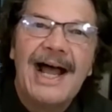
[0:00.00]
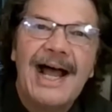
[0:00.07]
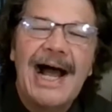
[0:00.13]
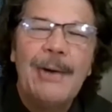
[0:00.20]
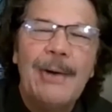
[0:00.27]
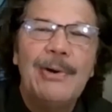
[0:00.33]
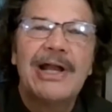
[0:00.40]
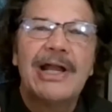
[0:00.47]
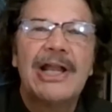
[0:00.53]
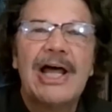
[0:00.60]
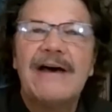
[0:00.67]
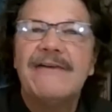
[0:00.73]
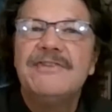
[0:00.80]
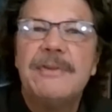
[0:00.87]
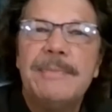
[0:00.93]
I would
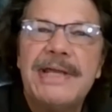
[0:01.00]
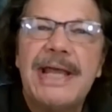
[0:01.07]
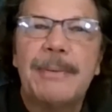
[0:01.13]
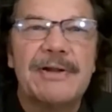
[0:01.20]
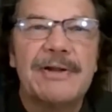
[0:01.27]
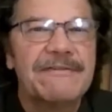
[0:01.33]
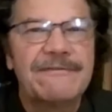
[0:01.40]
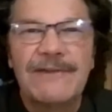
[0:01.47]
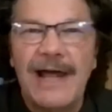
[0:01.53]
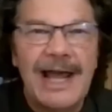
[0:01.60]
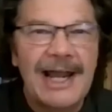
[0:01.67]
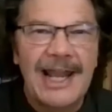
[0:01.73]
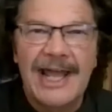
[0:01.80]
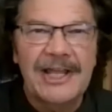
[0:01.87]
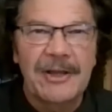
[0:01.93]
love to be able to fly
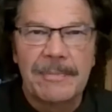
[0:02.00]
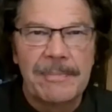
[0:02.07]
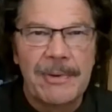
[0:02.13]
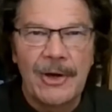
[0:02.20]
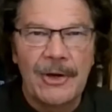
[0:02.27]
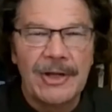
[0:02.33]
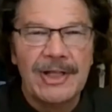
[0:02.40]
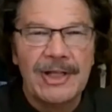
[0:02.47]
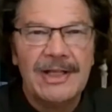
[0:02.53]
like a bird.